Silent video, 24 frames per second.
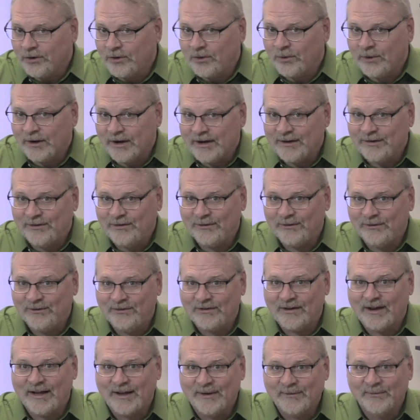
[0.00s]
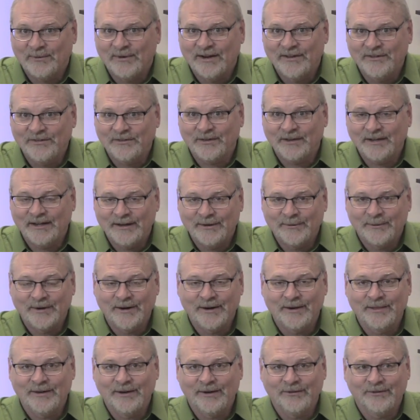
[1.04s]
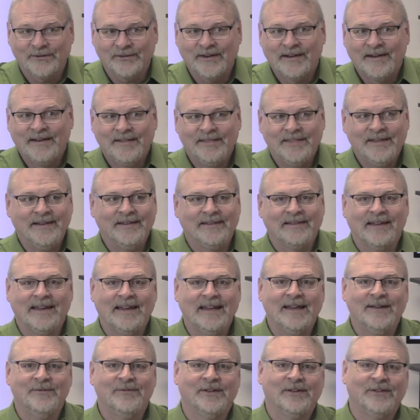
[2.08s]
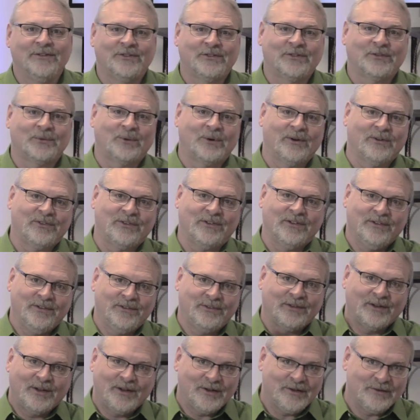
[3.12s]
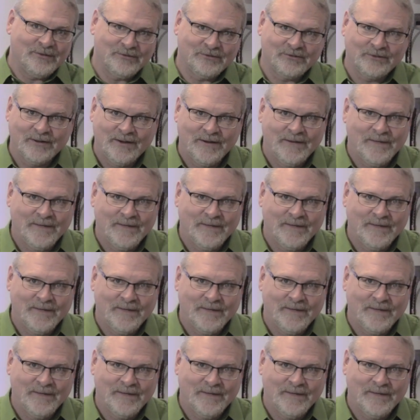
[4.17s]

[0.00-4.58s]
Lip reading: according to John Wesley, where there's these even sources of